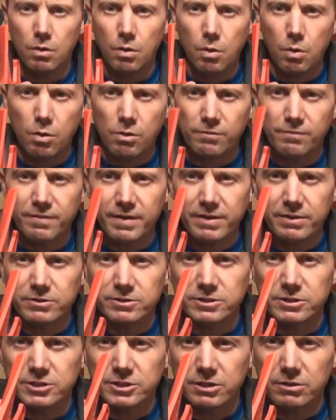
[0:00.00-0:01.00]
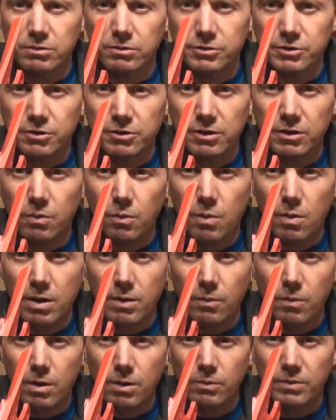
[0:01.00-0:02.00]
or feathers in general, you're going to
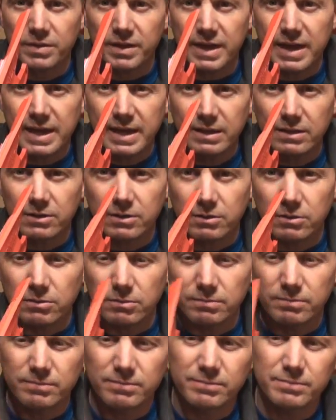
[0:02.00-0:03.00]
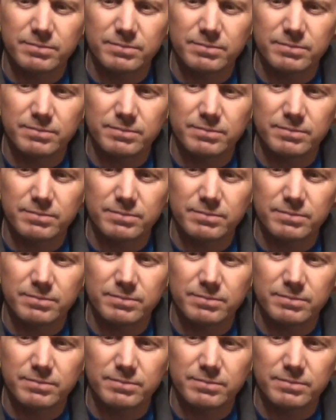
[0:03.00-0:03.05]
want one with a helical.